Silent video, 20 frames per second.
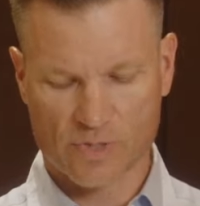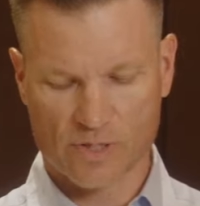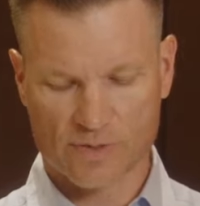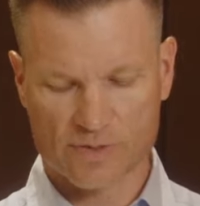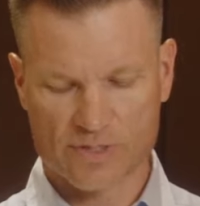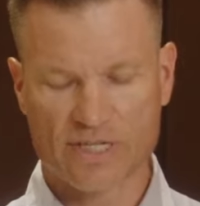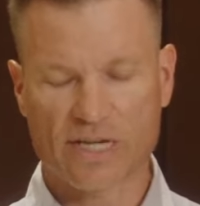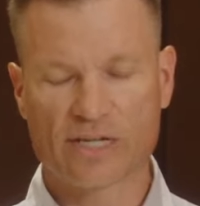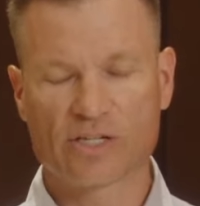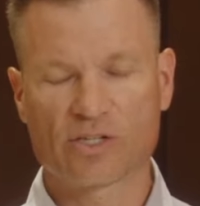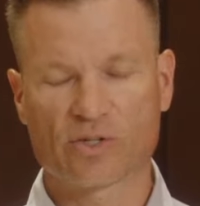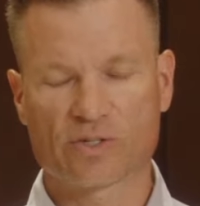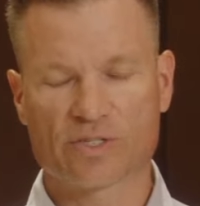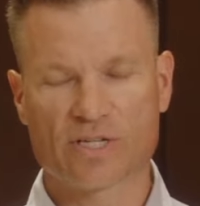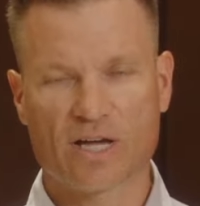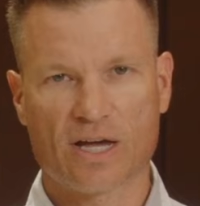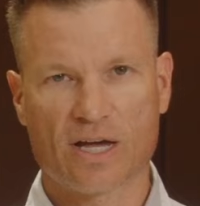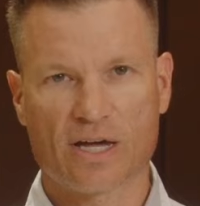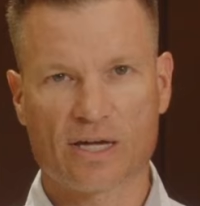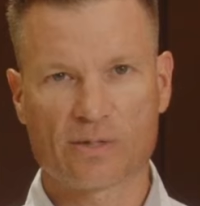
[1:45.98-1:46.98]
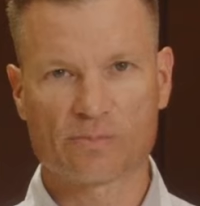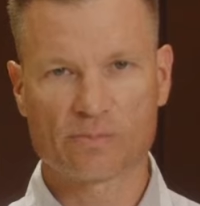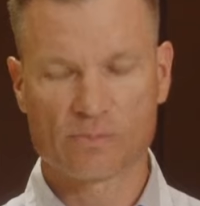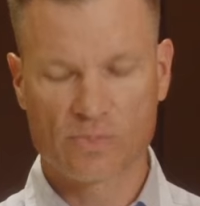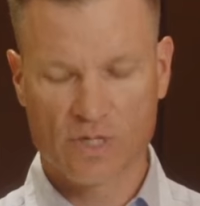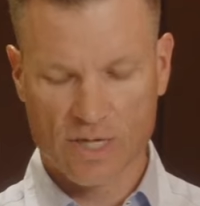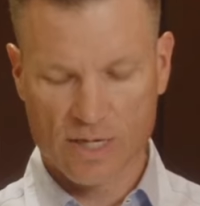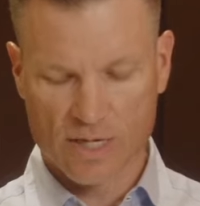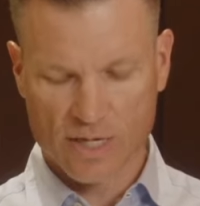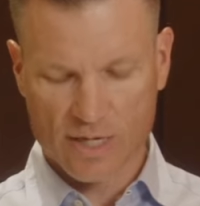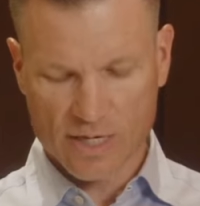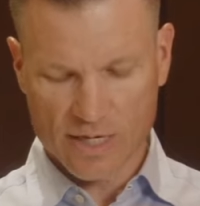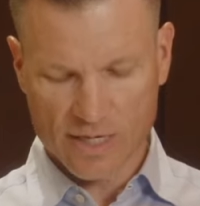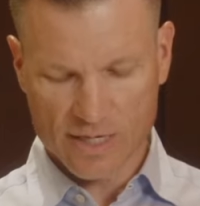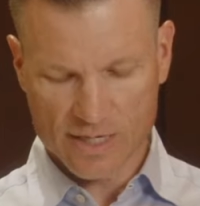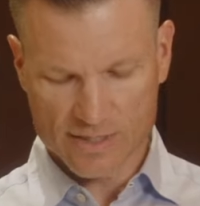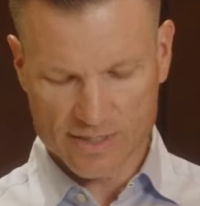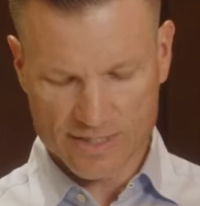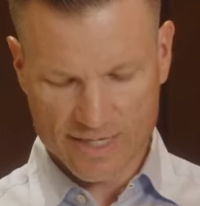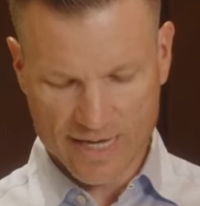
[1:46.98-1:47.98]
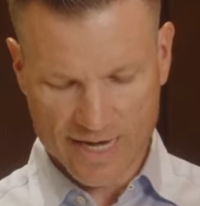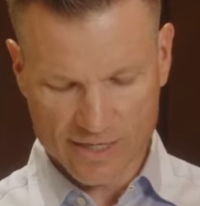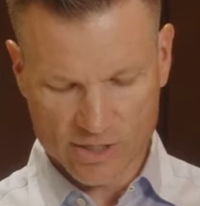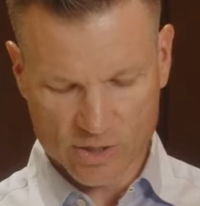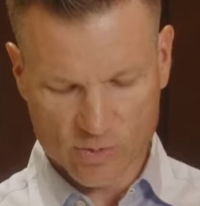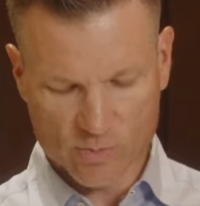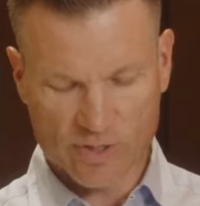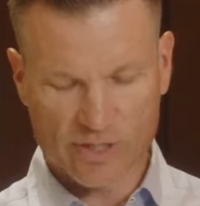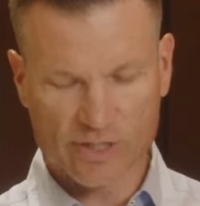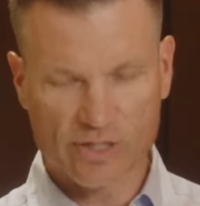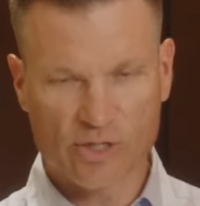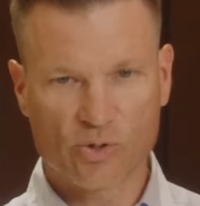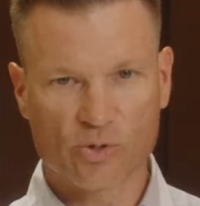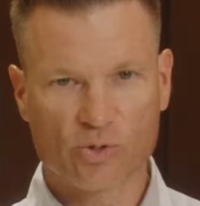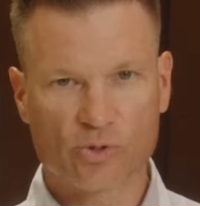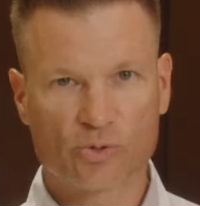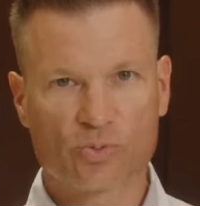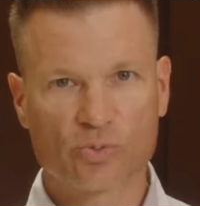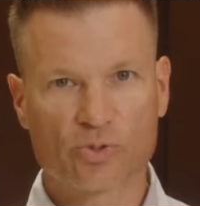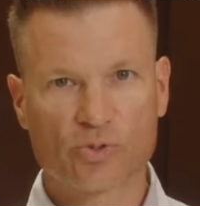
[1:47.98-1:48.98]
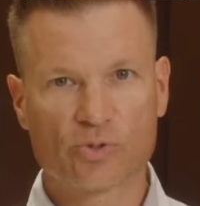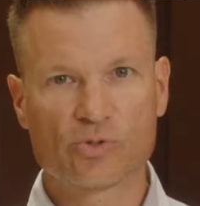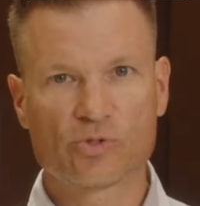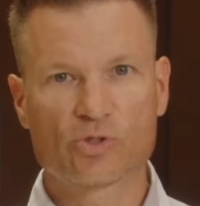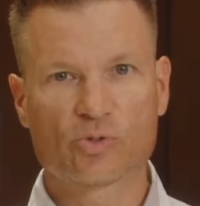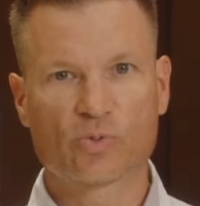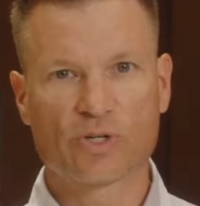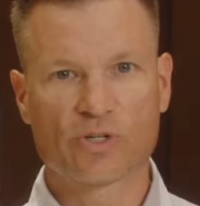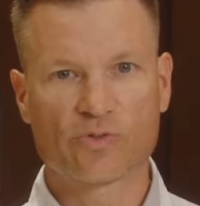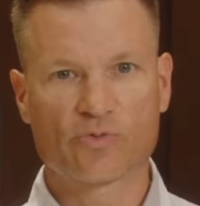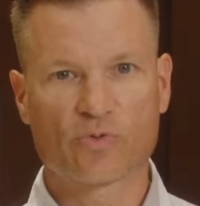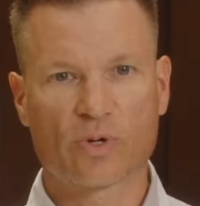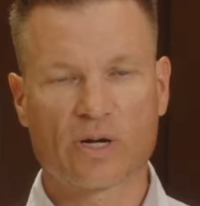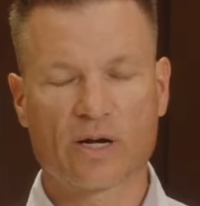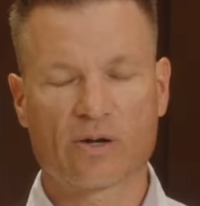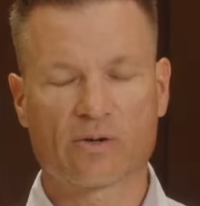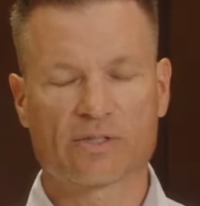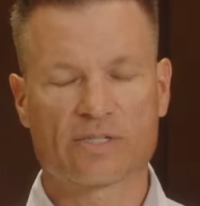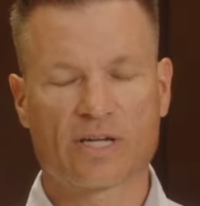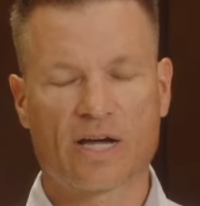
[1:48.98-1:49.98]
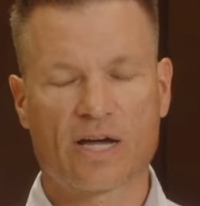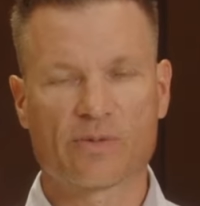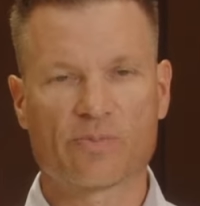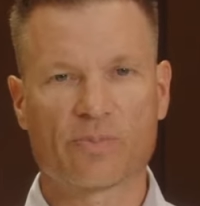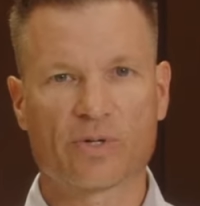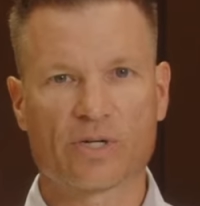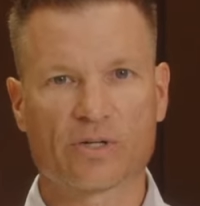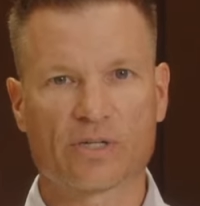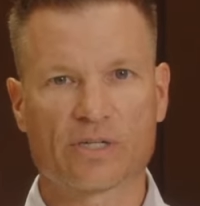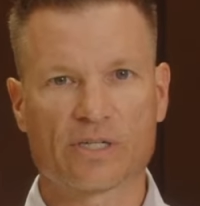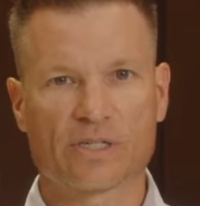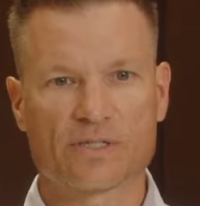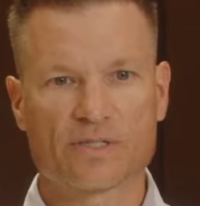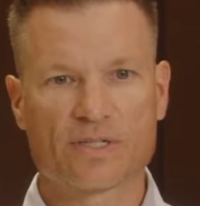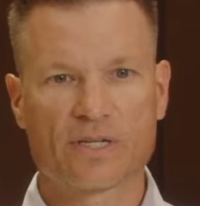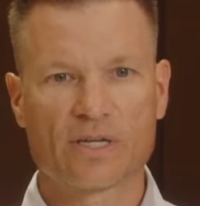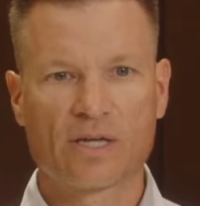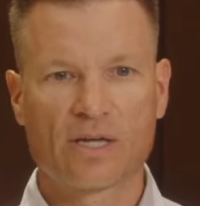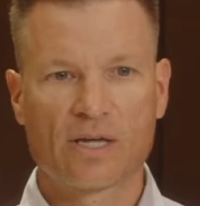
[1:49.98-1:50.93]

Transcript: setting your time is that you want to go through 24-hour time periods.